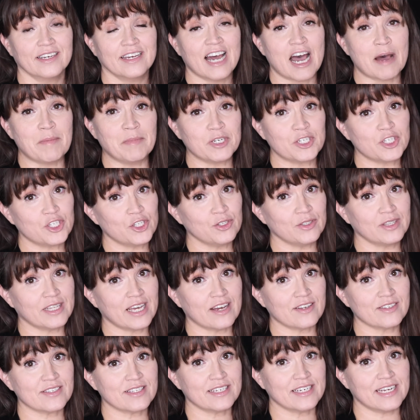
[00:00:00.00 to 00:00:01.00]
I'm a
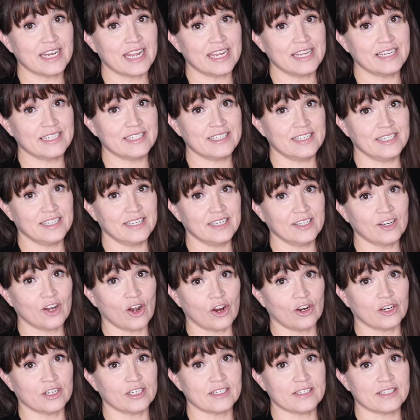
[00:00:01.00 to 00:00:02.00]
2018
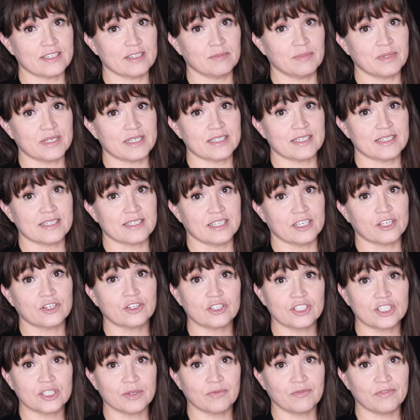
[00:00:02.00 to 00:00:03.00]
Artist in Business
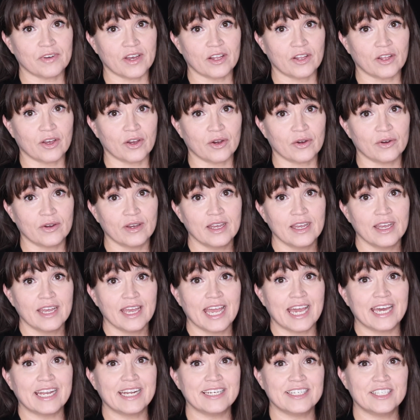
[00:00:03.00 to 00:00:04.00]
Leadership Fellow,
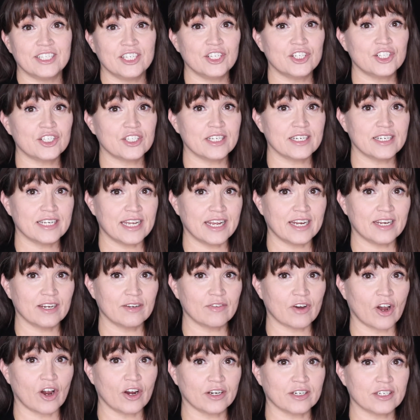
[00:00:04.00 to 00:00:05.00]
and I teach the
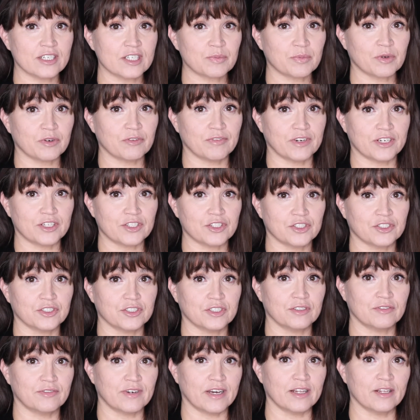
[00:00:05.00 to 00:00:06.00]
Native Artist Professional
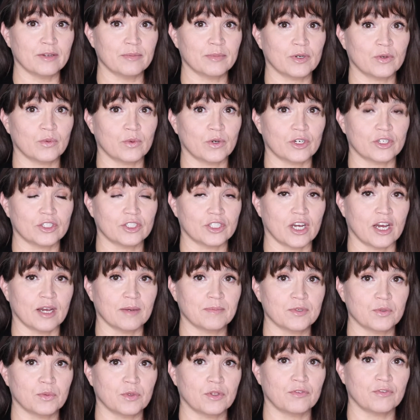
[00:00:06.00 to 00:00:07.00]
Development
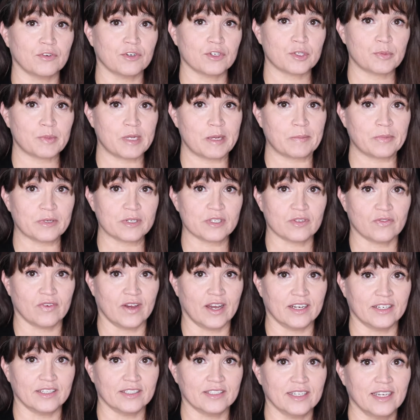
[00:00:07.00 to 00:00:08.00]
Workshops with First Peoples
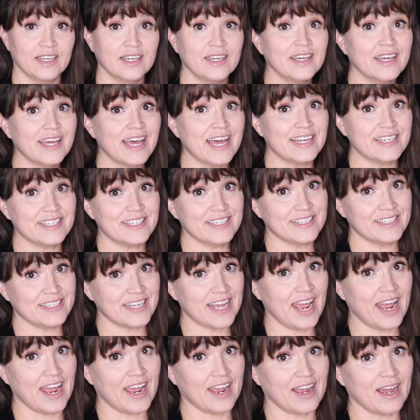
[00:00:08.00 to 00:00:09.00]
Fund. And
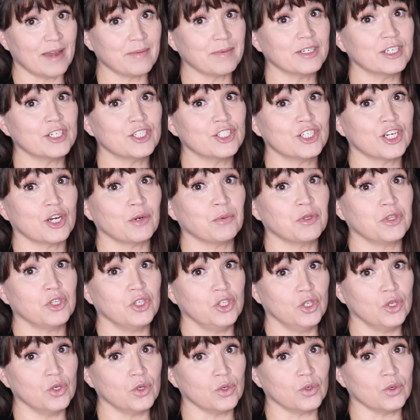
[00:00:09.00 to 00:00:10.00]
today I'm going to share with
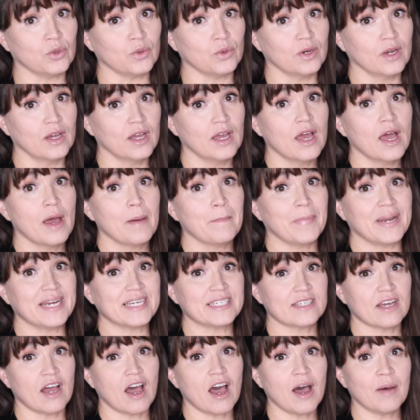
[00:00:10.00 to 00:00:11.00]
you my
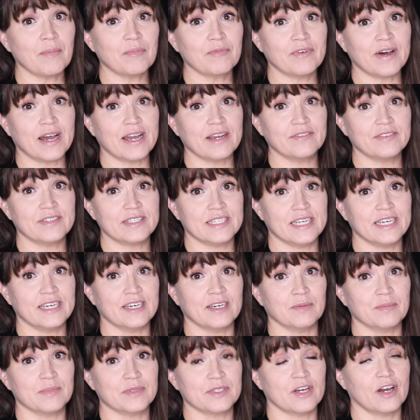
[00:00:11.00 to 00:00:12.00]
top 5
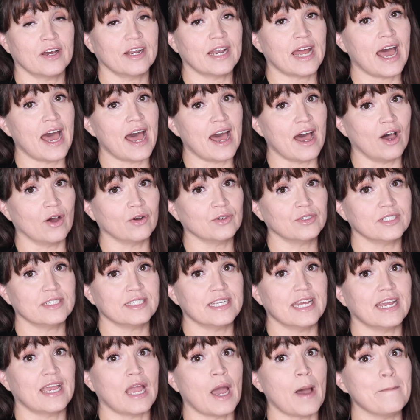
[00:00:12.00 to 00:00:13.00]
tips on how to
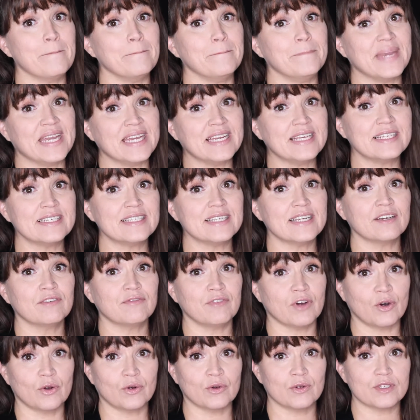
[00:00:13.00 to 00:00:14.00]
take amazing
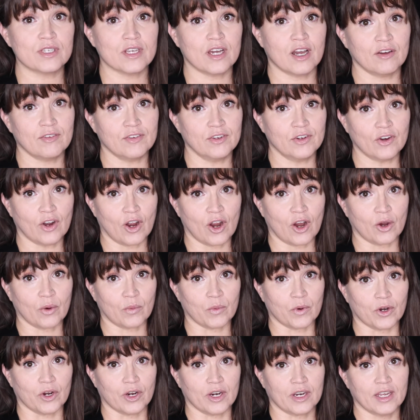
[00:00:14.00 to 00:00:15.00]
photos of your
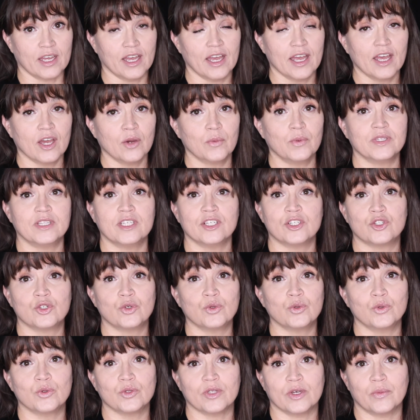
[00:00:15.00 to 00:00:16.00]
artwork with a
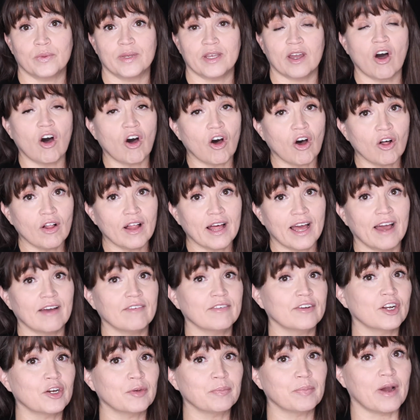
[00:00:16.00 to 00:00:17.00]
tool that we all have
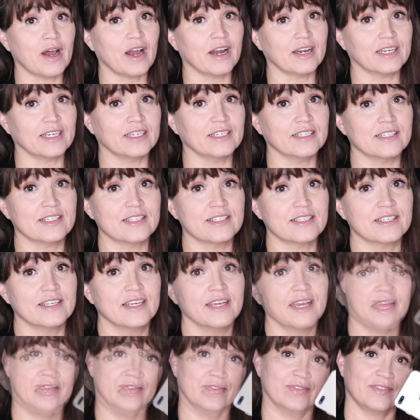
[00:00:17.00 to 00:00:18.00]
in our pockets,
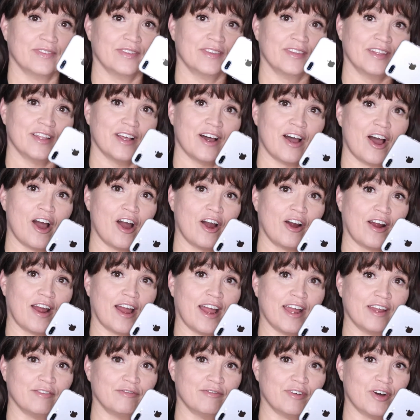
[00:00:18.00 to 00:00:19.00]
our
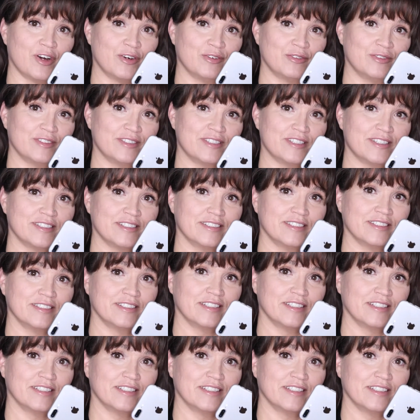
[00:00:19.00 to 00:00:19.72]
iPhones.